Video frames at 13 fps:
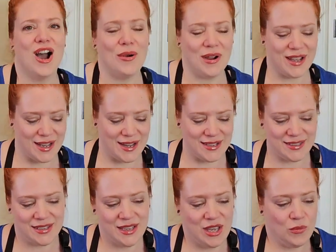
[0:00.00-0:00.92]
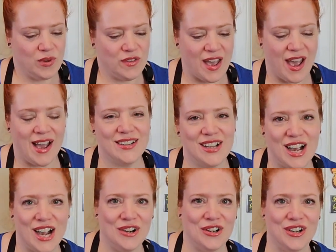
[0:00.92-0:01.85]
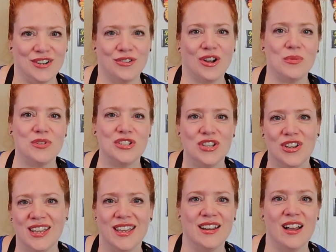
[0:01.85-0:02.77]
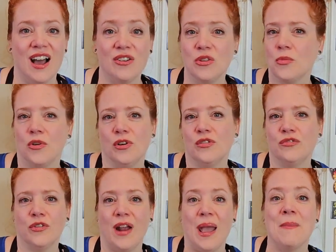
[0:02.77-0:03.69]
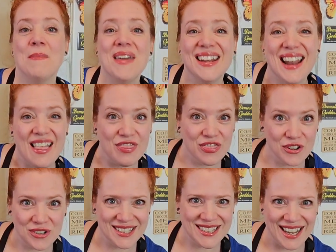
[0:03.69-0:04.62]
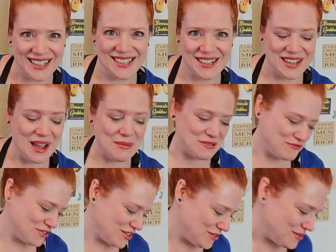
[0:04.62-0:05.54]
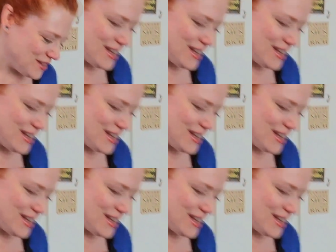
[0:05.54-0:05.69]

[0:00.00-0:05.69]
All right, guys. We've had our Croque Monsieur in under the broil for 1 minute and 30 seconds. I timed it for you.